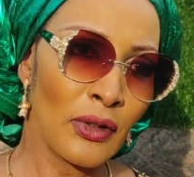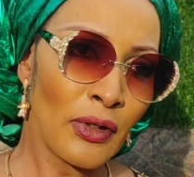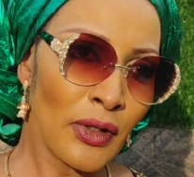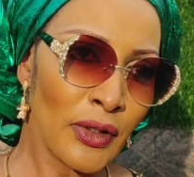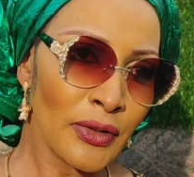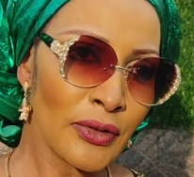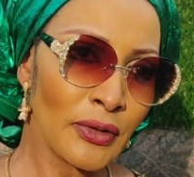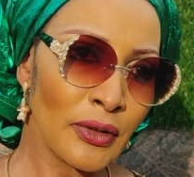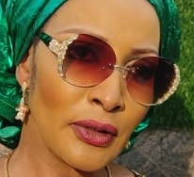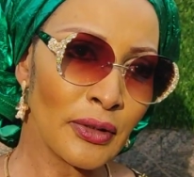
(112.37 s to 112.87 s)

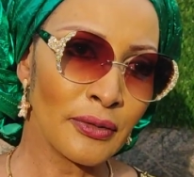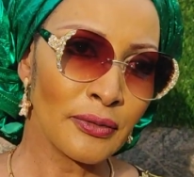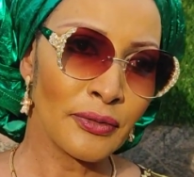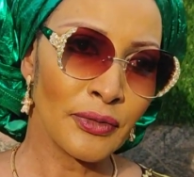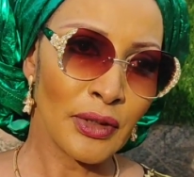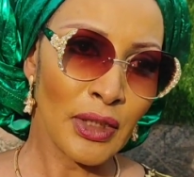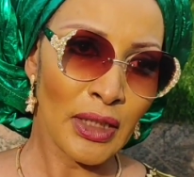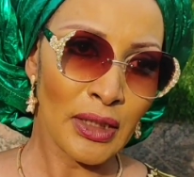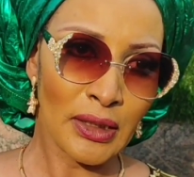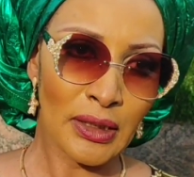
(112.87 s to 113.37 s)
on
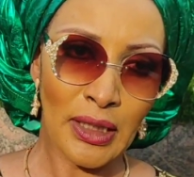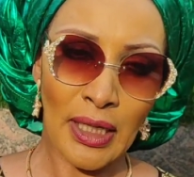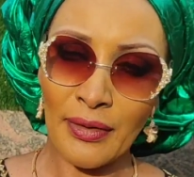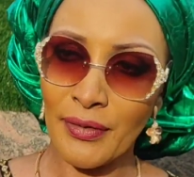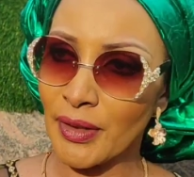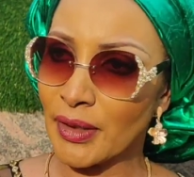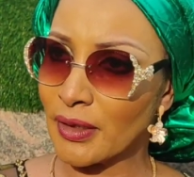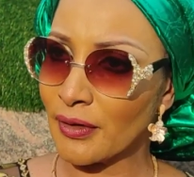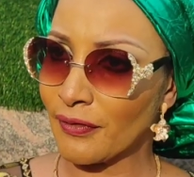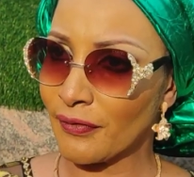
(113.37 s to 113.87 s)
a
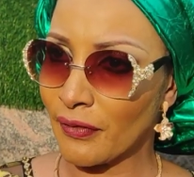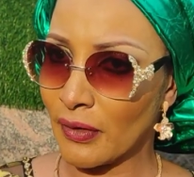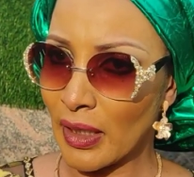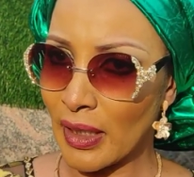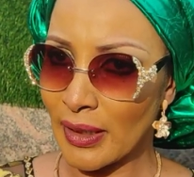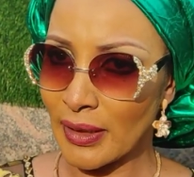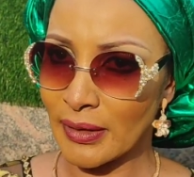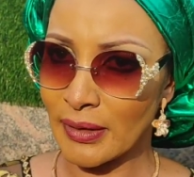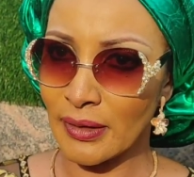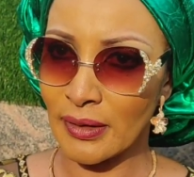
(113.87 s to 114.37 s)
charity
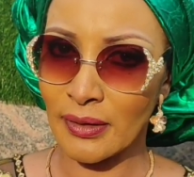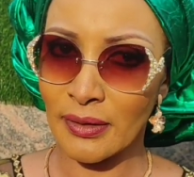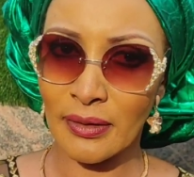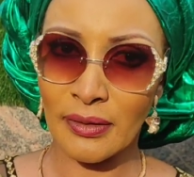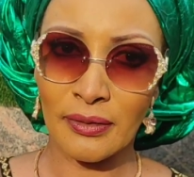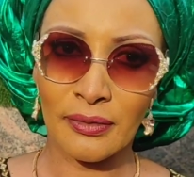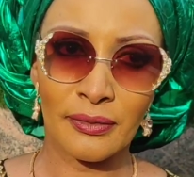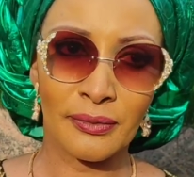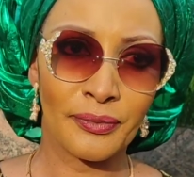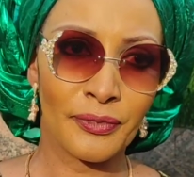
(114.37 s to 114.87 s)
flight,
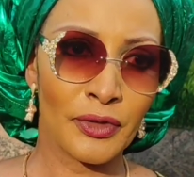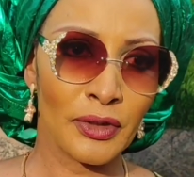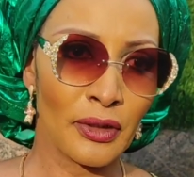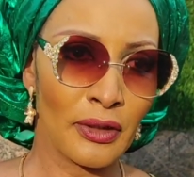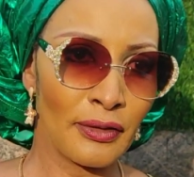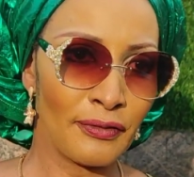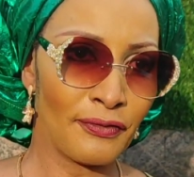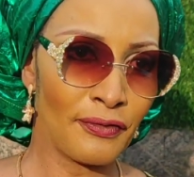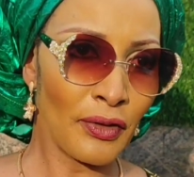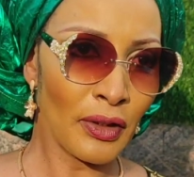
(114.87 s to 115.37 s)

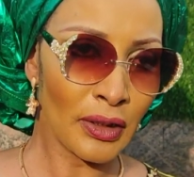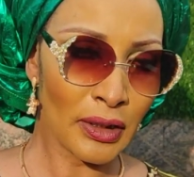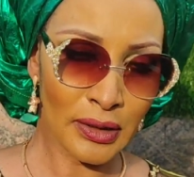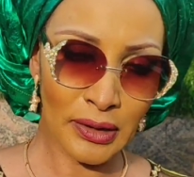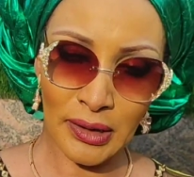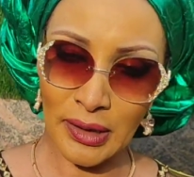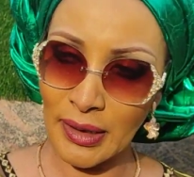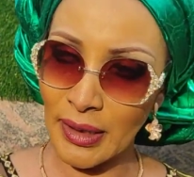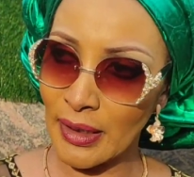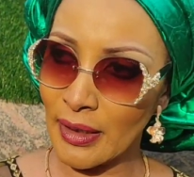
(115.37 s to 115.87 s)
a
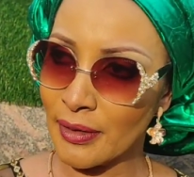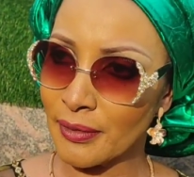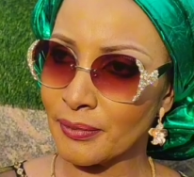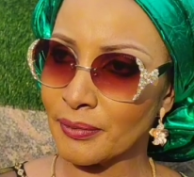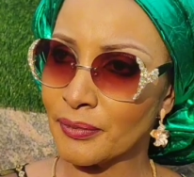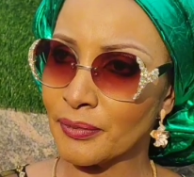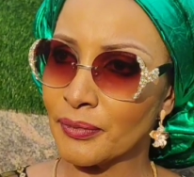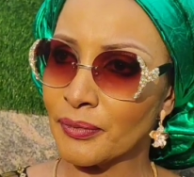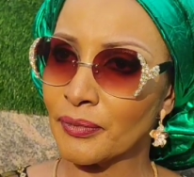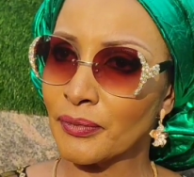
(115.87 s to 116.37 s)
volunteer
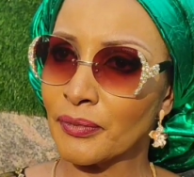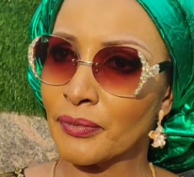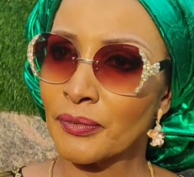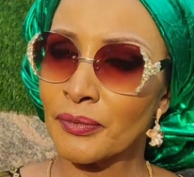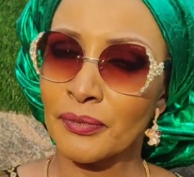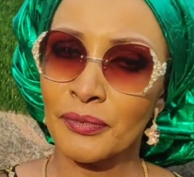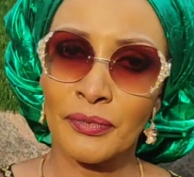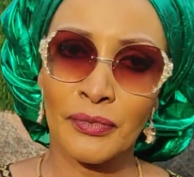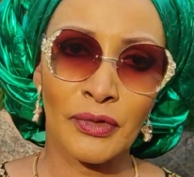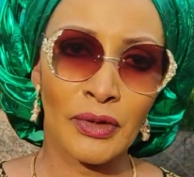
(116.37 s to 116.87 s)

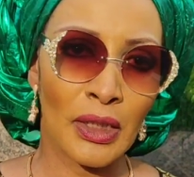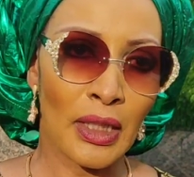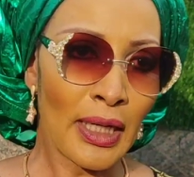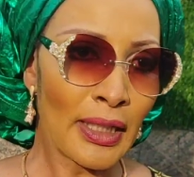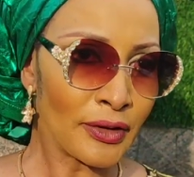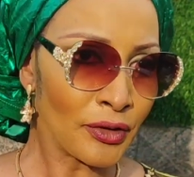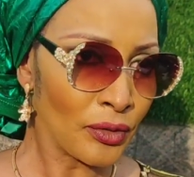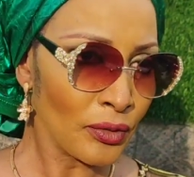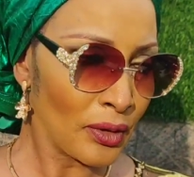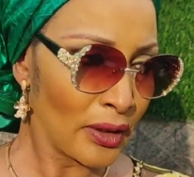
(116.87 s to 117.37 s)

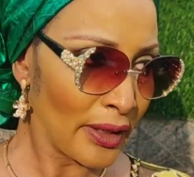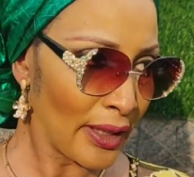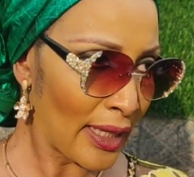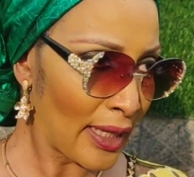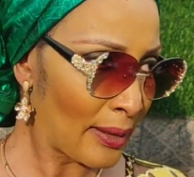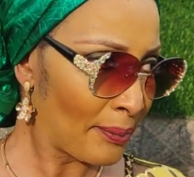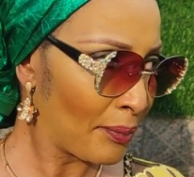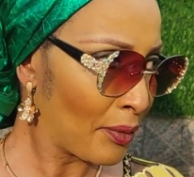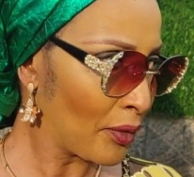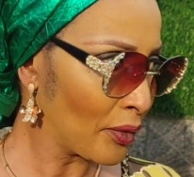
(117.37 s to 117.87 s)
at Uli
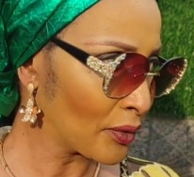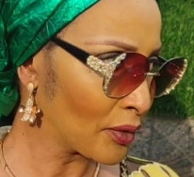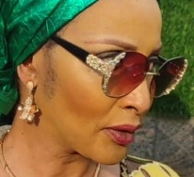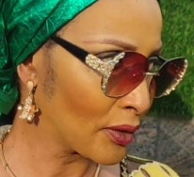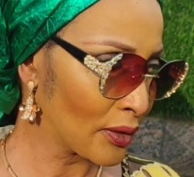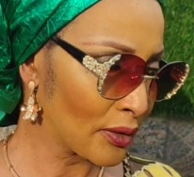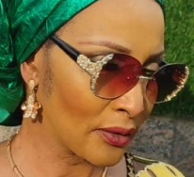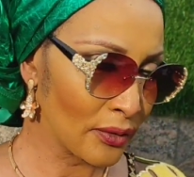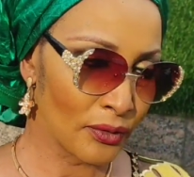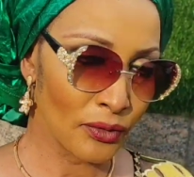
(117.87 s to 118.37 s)
Airport,
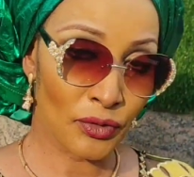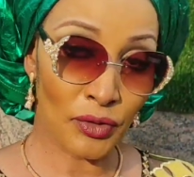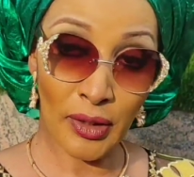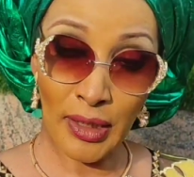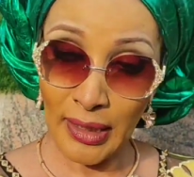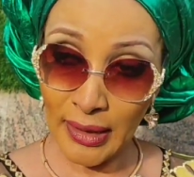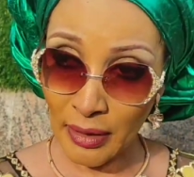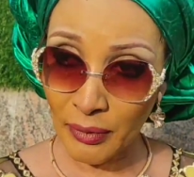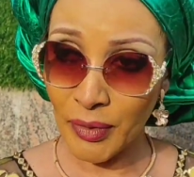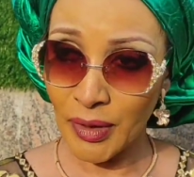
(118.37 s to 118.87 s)

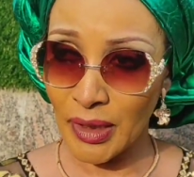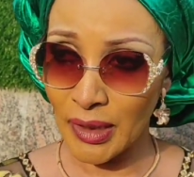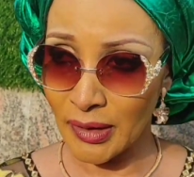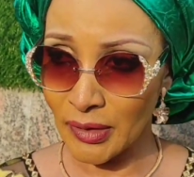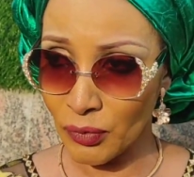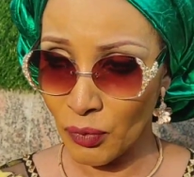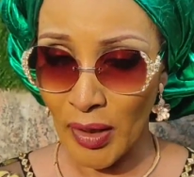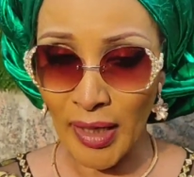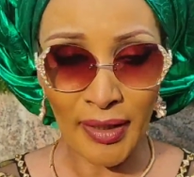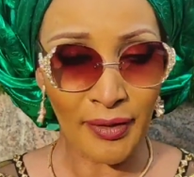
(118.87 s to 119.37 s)
together with
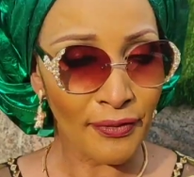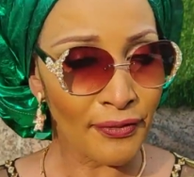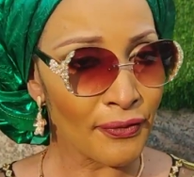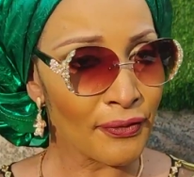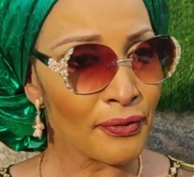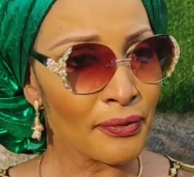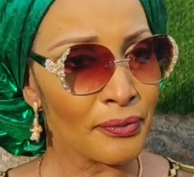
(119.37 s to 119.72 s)
his wife.